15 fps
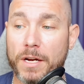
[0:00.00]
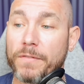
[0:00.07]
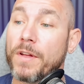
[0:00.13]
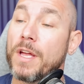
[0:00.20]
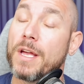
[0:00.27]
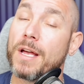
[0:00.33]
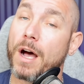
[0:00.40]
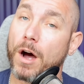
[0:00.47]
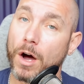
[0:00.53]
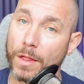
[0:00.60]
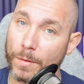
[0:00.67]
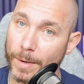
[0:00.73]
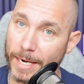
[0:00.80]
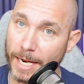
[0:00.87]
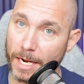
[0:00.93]
off,
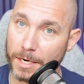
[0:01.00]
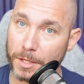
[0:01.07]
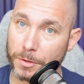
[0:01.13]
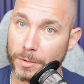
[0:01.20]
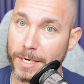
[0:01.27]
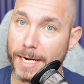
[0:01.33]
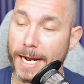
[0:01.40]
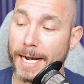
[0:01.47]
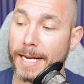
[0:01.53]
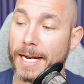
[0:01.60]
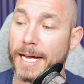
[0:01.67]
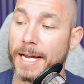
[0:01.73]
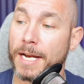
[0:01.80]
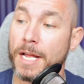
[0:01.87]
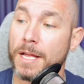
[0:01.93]
all the way down to
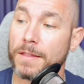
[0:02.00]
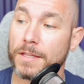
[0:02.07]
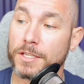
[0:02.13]
$399.